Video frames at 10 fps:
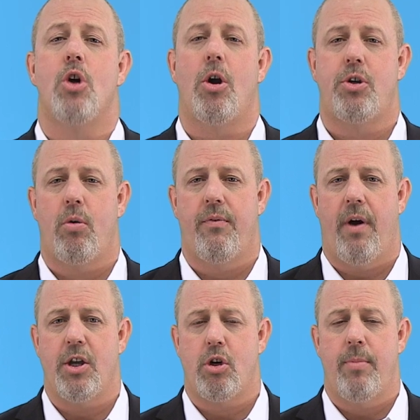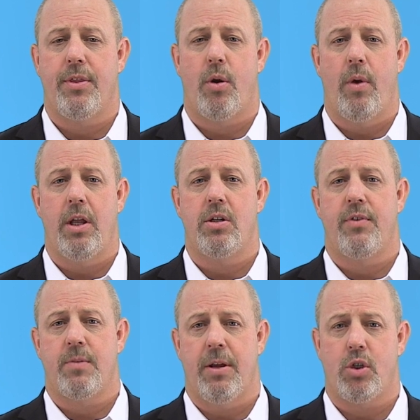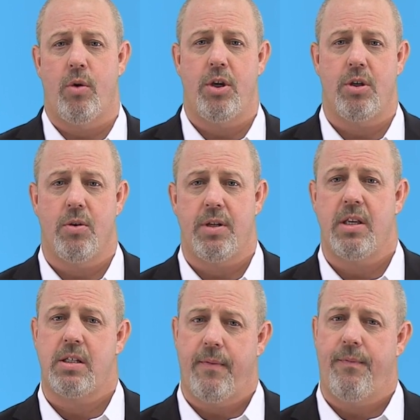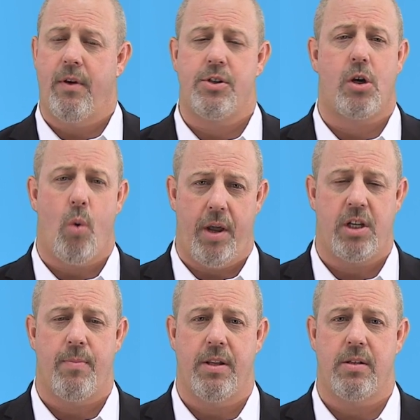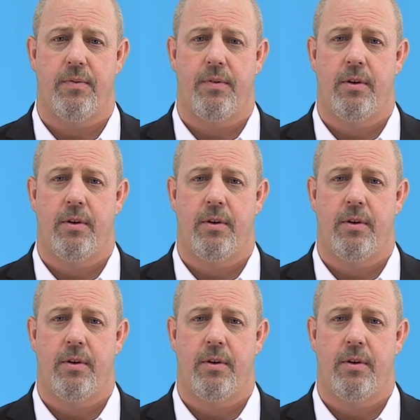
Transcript: Talk to your advisor about the range of expense ratios, as some funds are quite expensive.